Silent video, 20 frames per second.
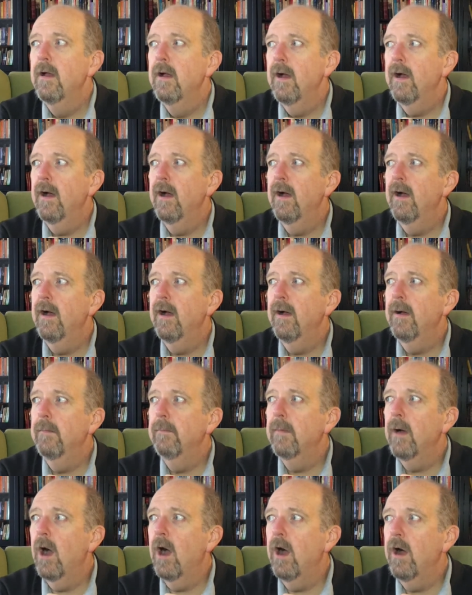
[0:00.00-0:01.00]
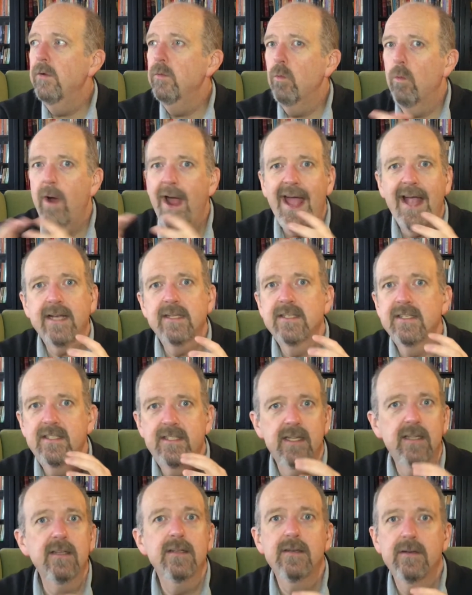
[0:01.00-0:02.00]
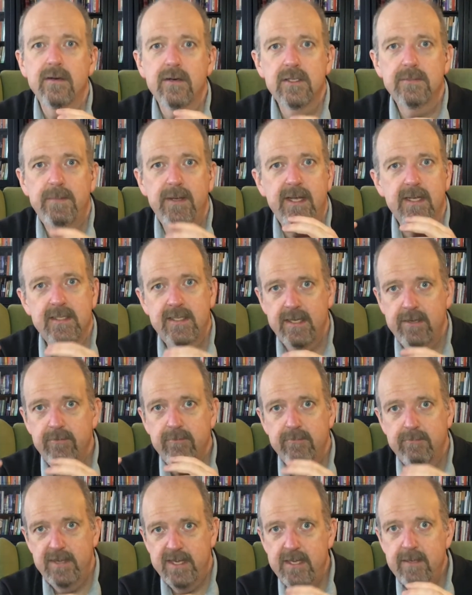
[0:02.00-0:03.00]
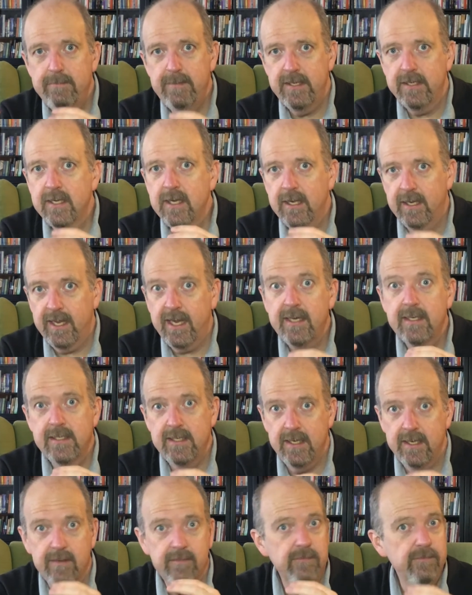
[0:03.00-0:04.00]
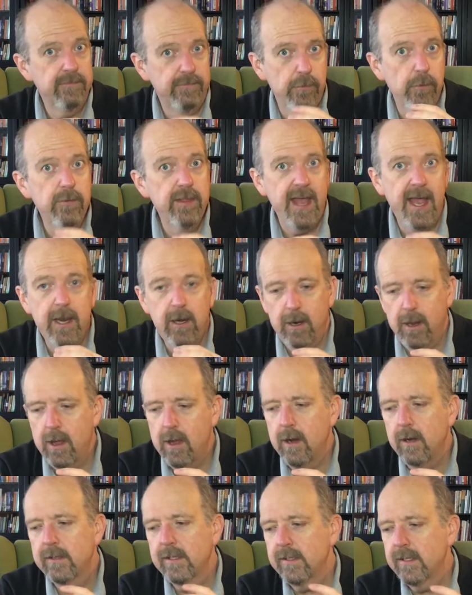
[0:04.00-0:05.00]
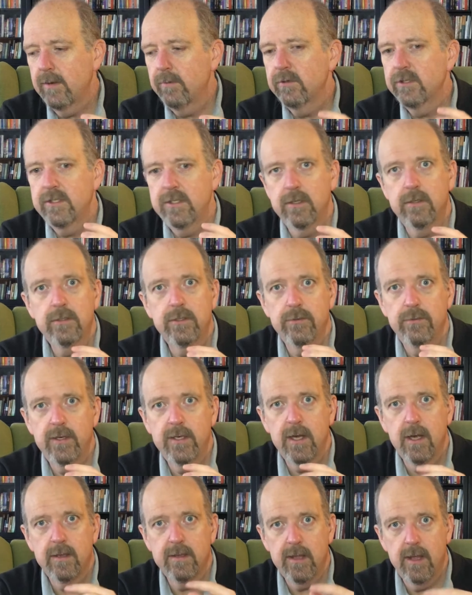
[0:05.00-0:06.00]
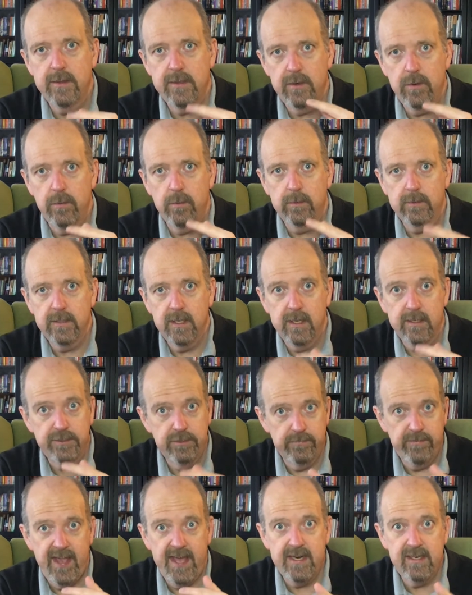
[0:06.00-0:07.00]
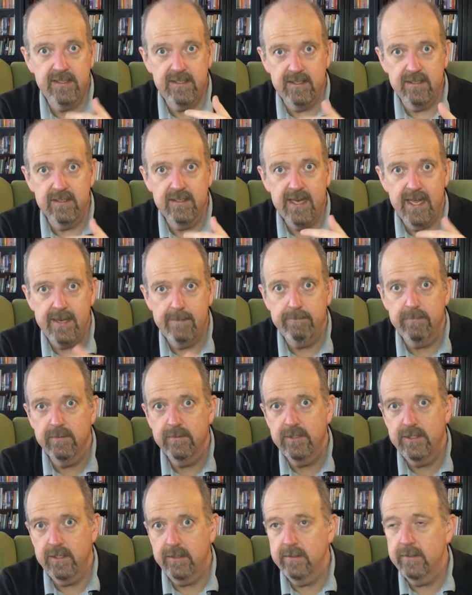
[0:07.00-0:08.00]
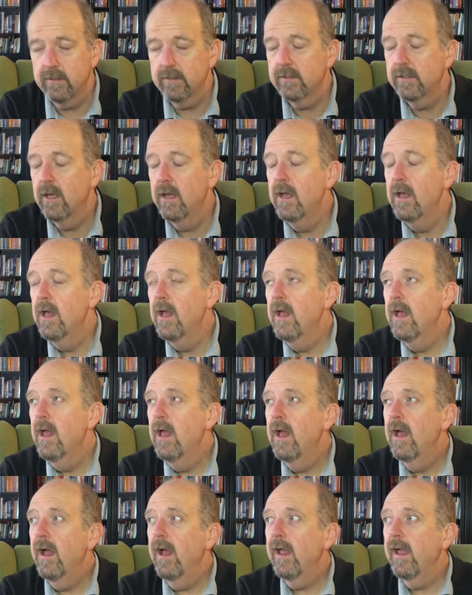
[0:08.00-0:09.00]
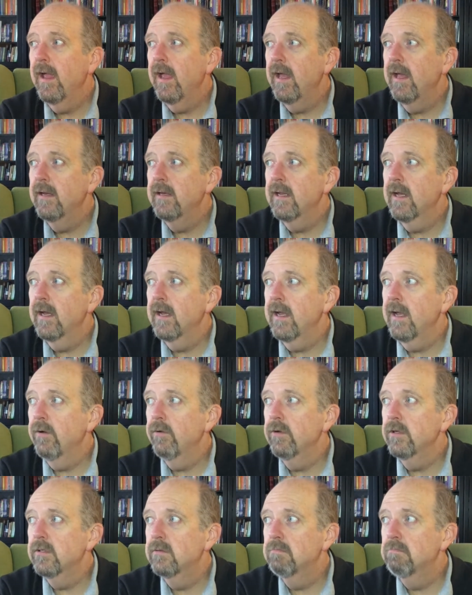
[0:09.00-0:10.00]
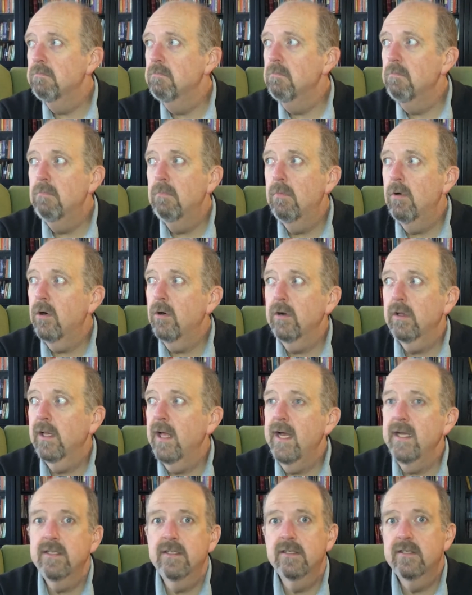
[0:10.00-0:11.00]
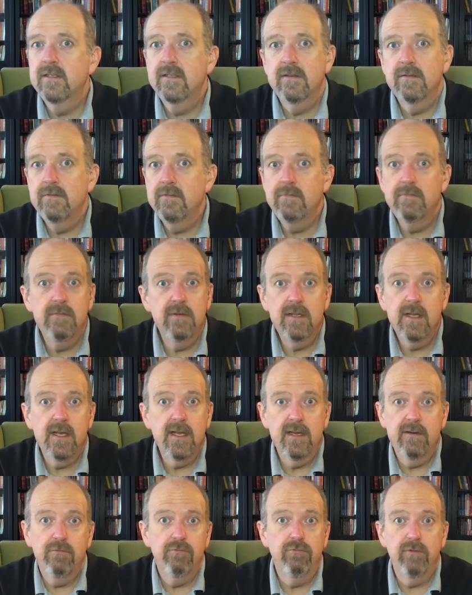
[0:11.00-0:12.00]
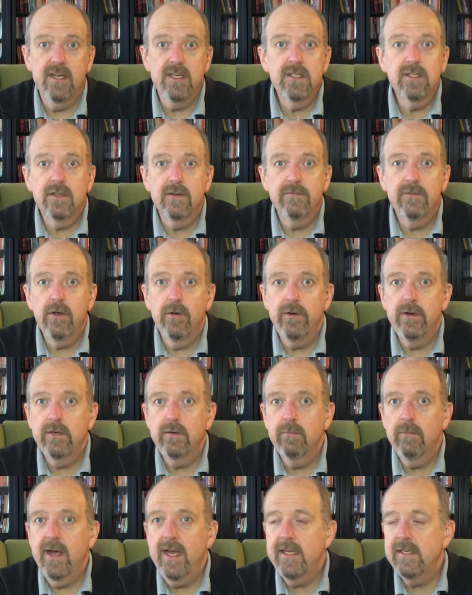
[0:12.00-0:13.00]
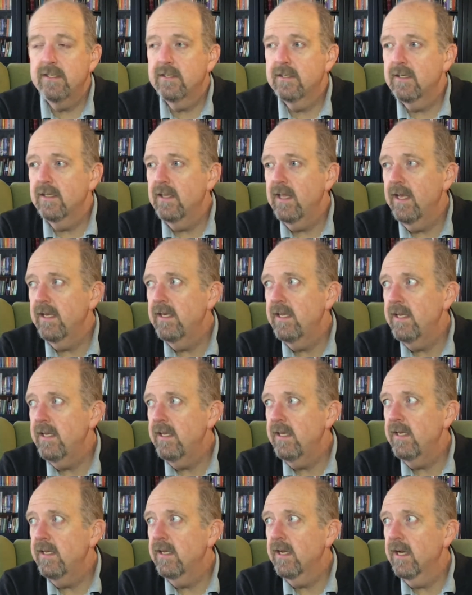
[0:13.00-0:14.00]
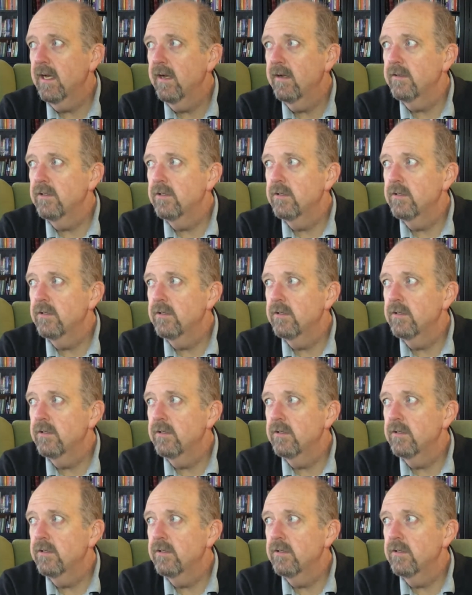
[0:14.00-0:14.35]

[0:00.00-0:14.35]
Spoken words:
on wax cylinders because he'd been collecting for that long that they were still doing on the old sort of Edison type cylinders. And it was more or less at risk of going to waste. And then a